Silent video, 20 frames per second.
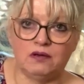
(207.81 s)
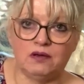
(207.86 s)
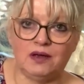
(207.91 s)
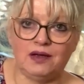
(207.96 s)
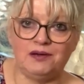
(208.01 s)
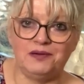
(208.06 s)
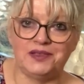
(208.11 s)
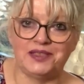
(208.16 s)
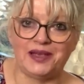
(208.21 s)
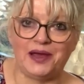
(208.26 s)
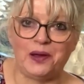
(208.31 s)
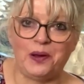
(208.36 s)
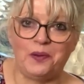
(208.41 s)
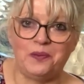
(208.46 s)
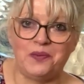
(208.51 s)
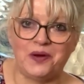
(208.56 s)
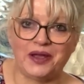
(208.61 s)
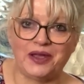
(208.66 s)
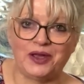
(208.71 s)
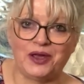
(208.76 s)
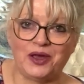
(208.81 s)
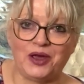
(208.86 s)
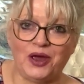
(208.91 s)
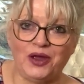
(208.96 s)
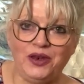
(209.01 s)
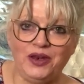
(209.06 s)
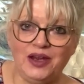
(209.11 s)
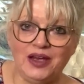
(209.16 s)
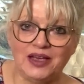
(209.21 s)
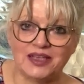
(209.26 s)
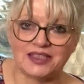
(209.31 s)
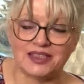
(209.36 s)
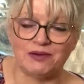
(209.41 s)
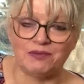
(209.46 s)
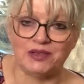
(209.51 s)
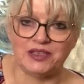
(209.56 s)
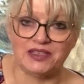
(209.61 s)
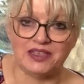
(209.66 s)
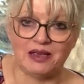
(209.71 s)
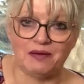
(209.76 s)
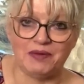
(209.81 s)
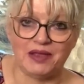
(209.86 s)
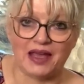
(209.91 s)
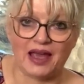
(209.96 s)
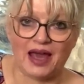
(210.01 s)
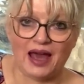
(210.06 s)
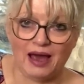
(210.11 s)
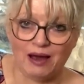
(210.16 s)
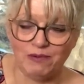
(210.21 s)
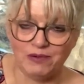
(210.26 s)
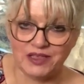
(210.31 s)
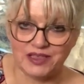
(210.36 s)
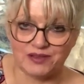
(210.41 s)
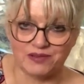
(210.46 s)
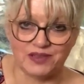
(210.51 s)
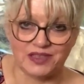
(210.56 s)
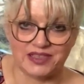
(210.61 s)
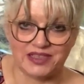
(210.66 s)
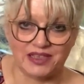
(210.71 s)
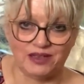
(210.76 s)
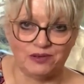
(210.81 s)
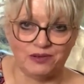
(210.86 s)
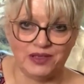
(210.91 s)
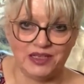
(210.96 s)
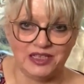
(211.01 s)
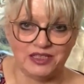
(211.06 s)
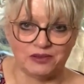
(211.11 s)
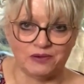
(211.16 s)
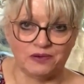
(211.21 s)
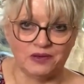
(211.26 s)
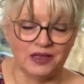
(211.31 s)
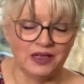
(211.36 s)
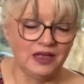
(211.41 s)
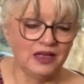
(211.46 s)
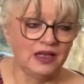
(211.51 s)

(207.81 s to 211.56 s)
I was like, oh my goodness, that would take me hours on the single needle.